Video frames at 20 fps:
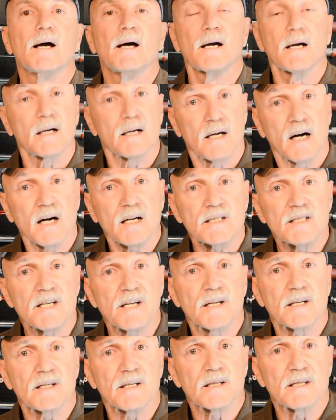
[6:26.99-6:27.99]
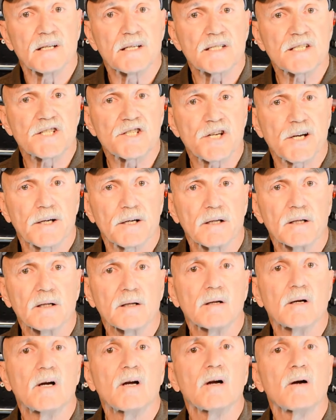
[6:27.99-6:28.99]
Content at this channel
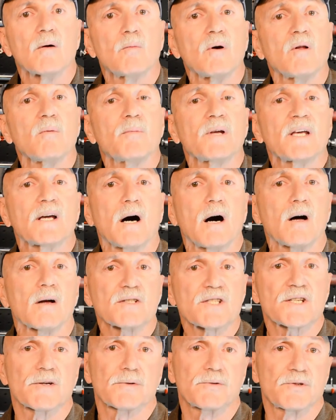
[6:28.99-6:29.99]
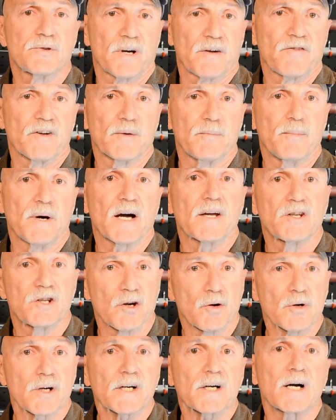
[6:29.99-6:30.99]
will be also driven by
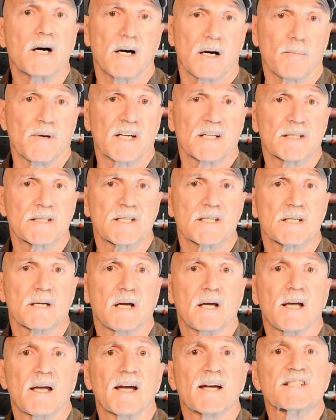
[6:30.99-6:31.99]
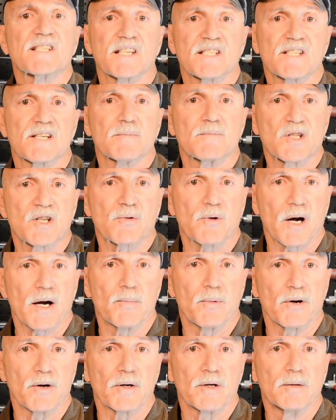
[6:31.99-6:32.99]
your comments as a
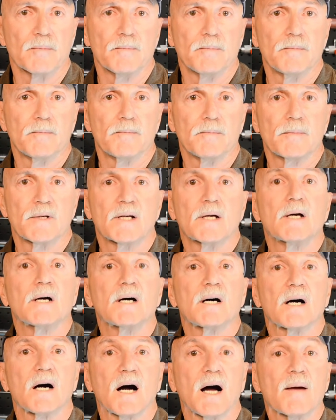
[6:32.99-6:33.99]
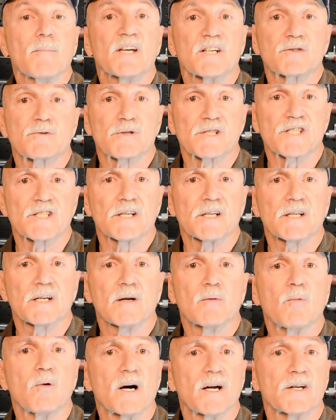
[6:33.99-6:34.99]
subscriber. I'm interested
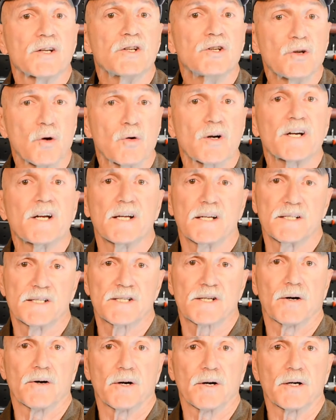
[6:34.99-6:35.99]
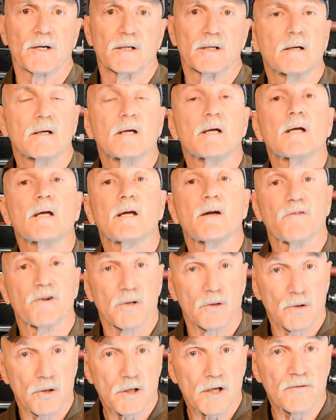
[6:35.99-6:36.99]
in what your needs are. If
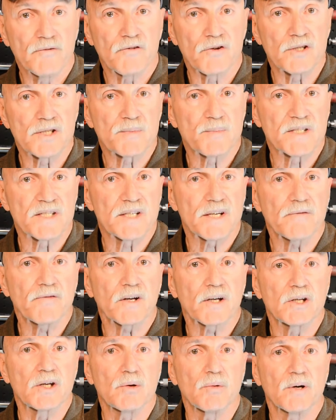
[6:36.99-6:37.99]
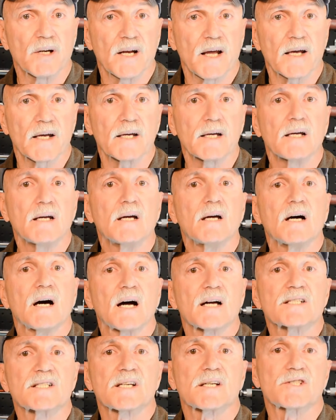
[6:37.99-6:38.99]
you're looking for specific Q&A,
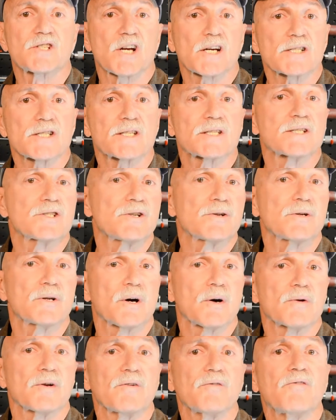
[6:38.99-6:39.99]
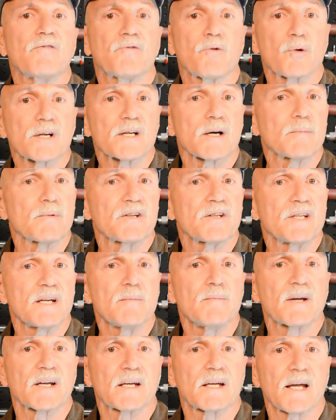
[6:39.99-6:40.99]
I suggest that you go to
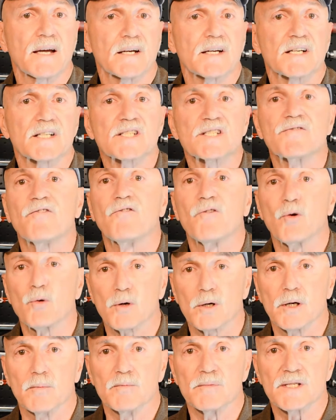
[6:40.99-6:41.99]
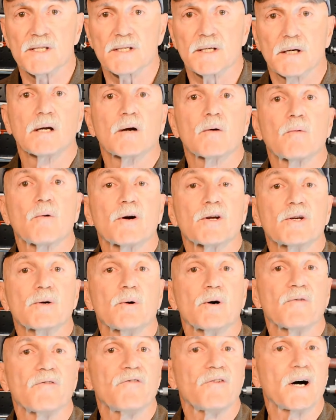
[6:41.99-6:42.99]
4WD Mechanix forums, where you
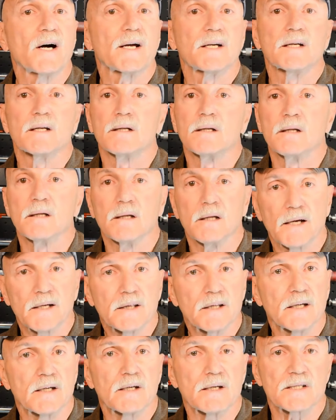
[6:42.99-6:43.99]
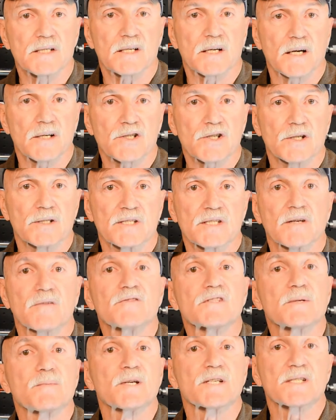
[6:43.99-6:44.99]
will find lengthy discussions of
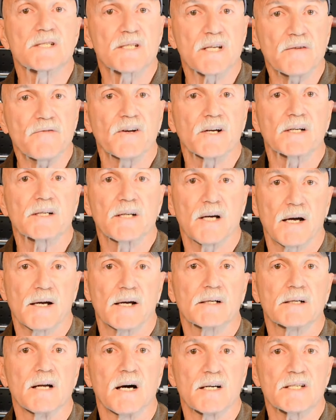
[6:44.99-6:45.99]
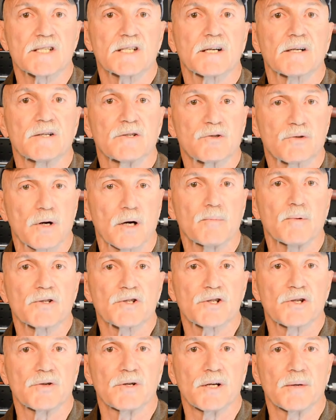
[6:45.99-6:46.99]
specific diagnostic and
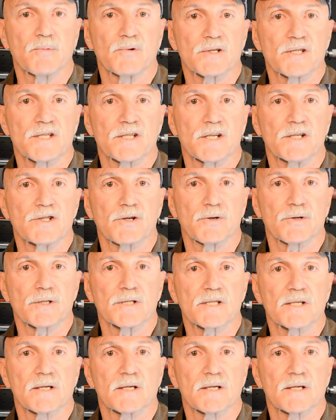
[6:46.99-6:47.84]
troubleshooting procedures.